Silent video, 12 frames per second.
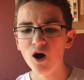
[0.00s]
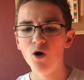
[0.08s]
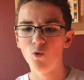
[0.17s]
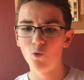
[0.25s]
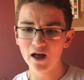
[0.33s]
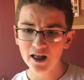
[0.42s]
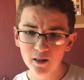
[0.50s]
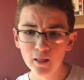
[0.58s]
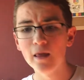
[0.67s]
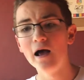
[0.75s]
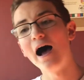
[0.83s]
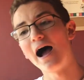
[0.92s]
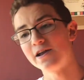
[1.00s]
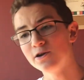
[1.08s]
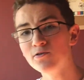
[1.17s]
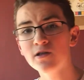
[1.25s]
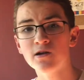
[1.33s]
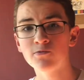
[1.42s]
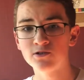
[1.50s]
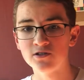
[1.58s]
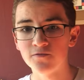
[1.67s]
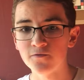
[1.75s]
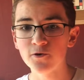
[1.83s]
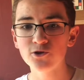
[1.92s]
Well, I knew that it was the
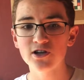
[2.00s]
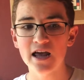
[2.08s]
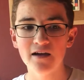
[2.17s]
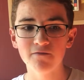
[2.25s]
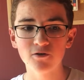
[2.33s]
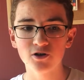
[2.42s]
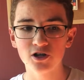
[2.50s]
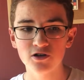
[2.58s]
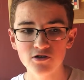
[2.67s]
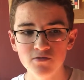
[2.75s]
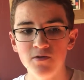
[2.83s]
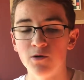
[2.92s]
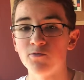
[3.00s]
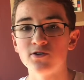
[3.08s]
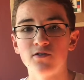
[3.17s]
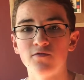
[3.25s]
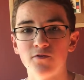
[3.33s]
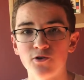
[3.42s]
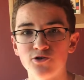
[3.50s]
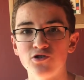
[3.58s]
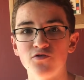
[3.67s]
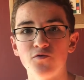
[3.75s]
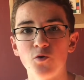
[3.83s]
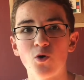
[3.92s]
first ever cube that was a version
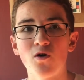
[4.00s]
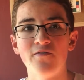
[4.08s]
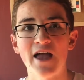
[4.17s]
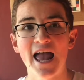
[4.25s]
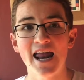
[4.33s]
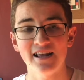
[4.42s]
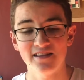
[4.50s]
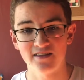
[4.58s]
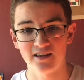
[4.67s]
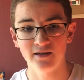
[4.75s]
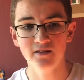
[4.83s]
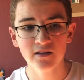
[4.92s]
4 of anything,